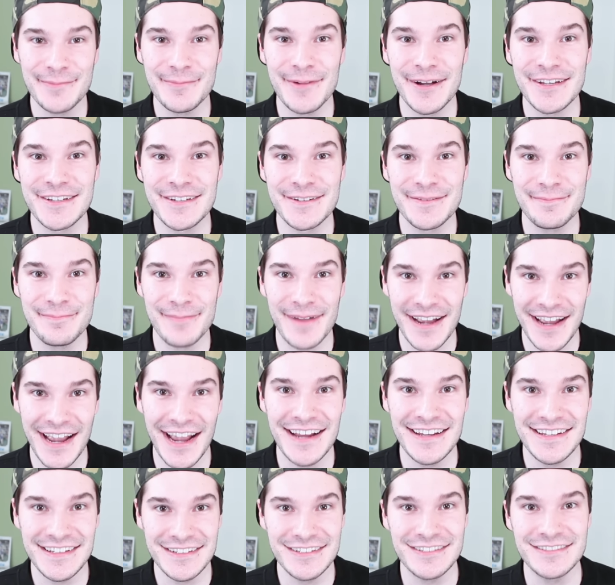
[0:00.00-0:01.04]
much my
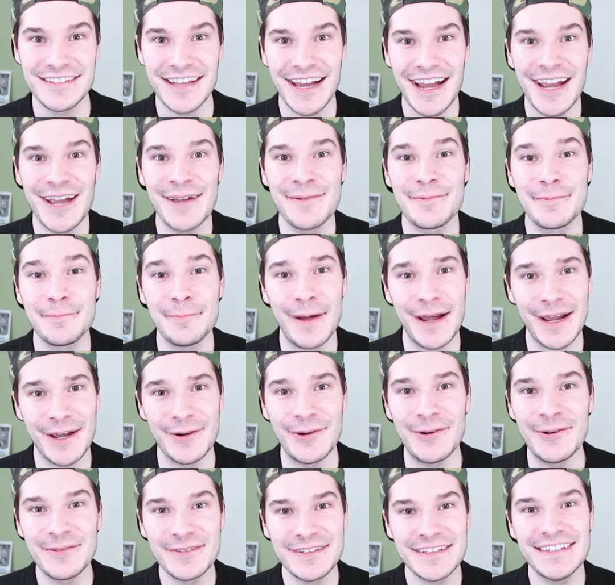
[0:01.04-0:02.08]
ideal type, my
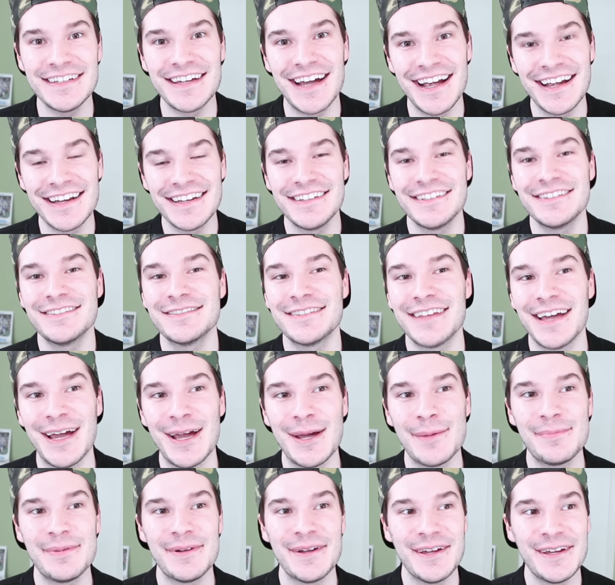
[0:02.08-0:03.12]
only ideal
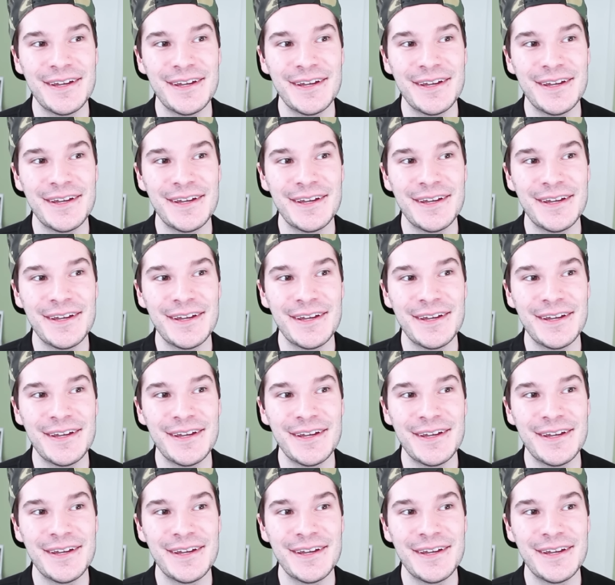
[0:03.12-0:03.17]
type,